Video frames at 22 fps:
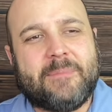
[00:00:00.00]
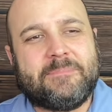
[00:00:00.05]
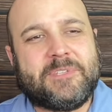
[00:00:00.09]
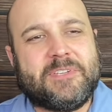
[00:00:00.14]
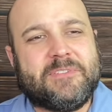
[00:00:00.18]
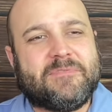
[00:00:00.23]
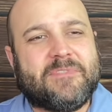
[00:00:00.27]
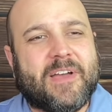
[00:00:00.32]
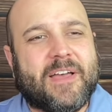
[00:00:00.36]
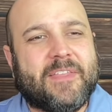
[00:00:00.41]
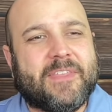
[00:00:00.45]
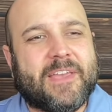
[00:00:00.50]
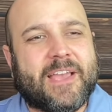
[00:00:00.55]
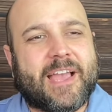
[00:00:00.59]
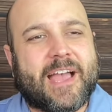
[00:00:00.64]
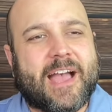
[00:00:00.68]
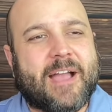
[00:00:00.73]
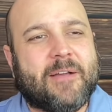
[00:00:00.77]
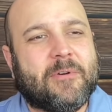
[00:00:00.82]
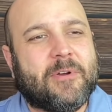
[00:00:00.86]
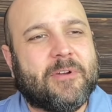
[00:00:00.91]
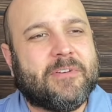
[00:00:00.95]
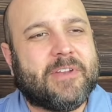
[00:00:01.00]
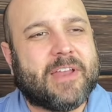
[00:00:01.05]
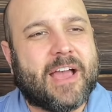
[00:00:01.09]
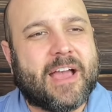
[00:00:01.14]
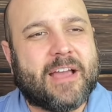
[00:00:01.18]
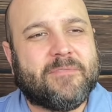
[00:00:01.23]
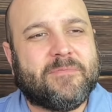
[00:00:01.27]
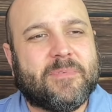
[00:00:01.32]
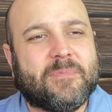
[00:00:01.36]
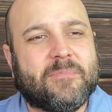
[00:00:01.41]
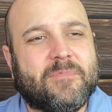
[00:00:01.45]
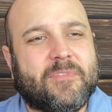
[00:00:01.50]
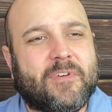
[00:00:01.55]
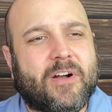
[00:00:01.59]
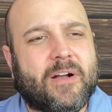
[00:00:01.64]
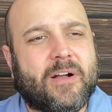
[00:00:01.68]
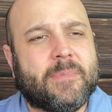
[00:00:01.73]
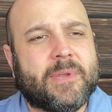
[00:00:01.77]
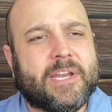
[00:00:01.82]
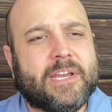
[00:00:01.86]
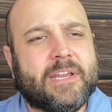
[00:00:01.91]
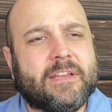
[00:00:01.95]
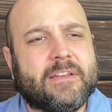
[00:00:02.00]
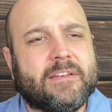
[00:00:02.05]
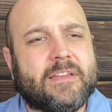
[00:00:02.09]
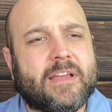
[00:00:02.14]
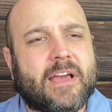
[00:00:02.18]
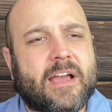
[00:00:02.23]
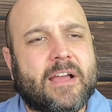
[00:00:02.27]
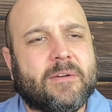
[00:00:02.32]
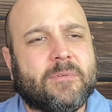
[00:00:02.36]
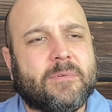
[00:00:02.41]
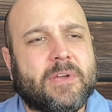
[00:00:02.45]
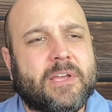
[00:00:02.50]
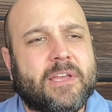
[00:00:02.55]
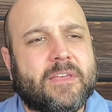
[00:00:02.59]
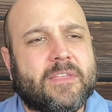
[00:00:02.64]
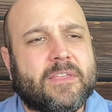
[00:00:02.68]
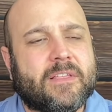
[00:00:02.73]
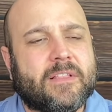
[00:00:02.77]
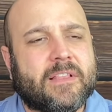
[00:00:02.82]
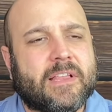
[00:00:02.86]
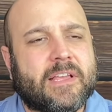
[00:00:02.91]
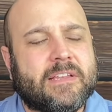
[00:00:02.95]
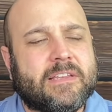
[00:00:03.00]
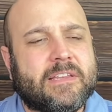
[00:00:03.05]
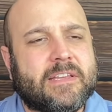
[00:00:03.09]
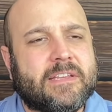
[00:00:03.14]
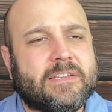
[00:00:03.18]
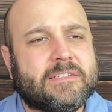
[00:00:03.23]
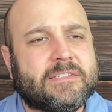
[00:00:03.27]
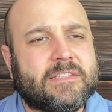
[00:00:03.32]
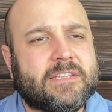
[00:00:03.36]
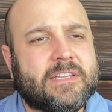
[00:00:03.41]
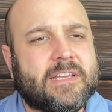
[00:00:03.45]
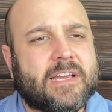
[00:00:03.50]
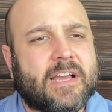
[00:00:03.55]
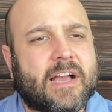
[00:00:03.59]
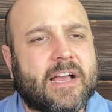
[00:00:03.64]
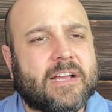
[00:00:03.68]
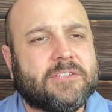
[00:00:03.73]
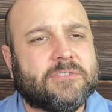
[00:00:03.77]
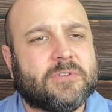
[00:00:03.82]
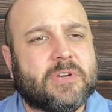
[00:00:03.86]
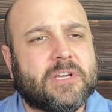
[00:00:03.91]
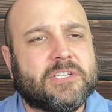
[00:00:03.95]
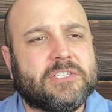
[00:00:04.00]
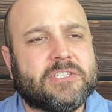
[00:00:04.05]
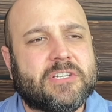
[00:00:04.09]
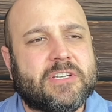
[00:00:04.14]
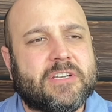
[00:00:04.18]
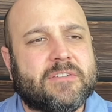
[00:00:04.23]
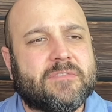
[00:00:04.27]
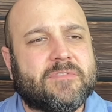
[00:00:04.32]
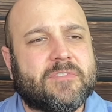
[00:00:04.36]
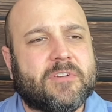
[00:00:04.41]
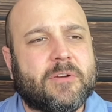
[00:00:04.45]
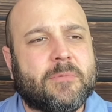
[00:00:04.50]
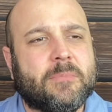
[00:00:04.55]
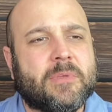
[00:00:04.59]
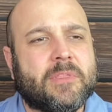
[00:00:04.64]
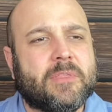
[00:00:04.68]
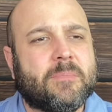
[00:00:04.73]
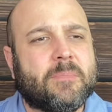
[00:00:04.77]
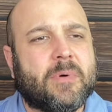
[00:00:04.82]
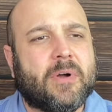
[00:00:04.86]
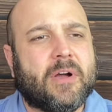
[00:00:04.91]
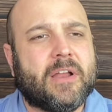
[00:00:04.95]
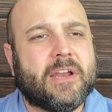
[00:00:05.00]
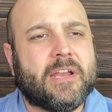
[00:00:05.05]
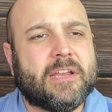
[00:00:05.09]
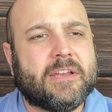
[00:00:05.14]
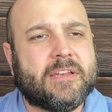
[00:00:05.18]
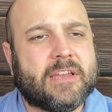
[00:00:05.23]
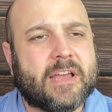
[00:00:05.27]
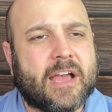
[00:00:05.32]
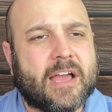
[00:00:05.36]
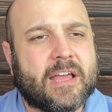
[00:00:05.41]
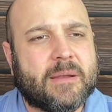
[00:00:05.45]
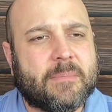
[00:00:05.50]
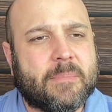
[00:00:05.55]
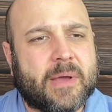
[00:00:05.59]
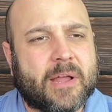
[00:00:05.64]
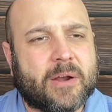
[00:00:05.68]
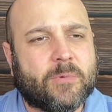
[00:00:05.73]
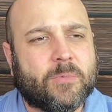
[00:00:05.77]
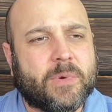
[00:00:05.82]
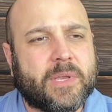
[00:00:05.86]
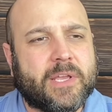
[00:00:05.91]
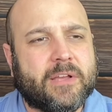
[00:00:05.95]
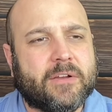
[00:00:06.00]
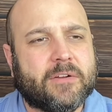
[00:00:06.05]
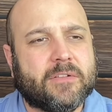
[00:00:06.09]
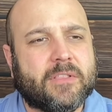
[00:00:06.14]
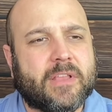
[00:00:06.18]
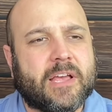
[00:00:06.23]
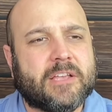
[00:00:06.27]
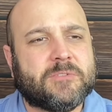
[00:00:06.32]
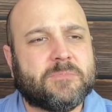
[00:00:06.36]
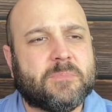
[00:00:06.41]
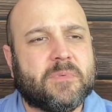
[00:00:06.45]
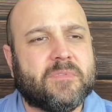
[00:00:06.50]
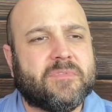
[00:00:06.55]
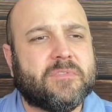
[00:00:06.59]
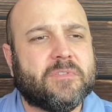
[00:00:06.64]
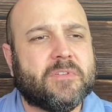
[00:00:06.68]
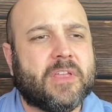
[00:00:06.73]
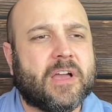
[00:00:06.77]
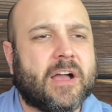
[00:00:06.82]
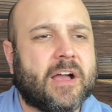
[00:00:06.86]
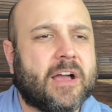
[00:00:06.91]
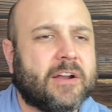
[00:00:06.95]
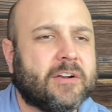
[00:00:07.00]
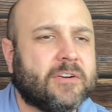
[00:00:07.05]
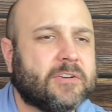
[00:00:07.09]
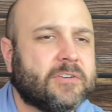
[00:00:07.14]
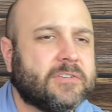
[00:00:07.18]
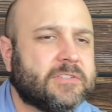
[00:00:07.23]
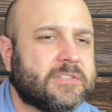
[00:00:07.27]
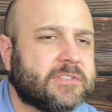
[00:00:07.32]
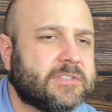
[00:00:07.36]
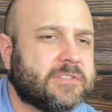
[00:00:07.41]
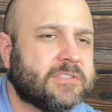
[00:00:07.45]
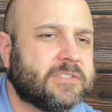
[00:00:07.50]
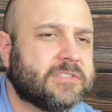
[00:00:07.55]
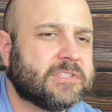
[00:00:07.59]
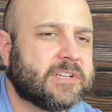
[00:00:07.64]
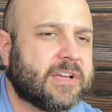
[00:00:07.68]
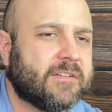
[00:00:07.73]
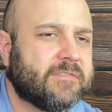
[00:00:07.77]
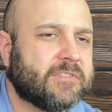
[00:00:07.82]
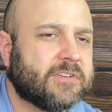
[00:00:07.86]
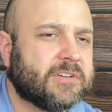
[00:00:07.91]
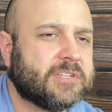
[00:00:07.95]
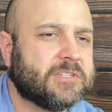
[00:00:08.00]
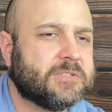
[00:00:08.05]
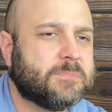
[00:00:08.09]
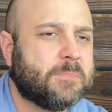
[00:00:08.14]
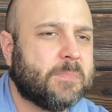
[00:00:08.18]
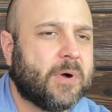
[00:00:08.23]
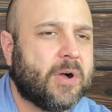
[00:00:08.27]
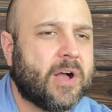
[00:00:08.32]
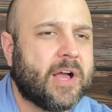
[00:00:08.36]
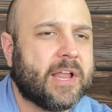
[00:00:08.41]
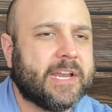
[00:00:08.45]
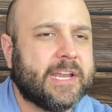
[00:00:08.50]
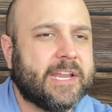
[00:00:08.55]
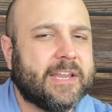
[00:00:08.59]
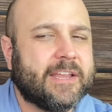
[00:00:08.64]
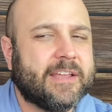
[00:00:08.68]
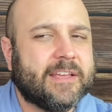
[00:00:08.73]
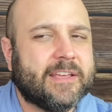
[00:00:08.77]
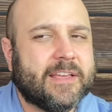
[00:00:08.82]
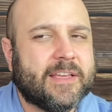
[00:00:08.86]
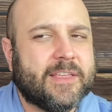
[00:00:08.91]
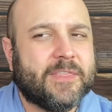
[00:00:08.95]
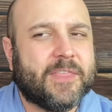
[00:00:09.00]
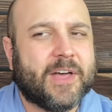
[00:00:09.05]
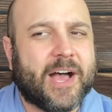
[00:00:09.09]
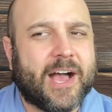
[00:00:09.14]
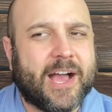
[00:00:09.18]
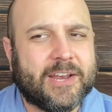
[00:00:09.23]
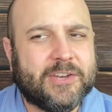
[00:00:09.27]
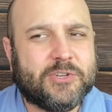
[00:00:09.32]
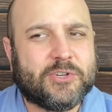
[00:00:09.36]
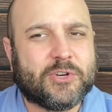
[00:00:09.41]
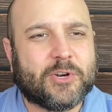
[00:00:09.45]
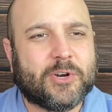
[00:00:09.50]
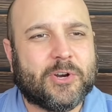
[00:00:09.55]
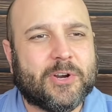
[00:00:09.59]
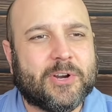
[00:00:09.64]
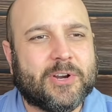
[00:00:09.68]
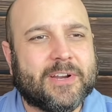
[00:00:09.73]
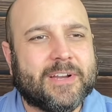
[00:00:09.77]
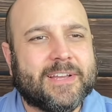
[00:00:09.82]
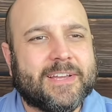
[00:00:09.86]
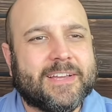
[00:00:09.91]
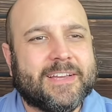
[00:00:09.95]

found that Cairo died from vomiting and diarrhea that led to his dehydration, confirming the body had died about a week or less before the hunter discovered his body. The hunter.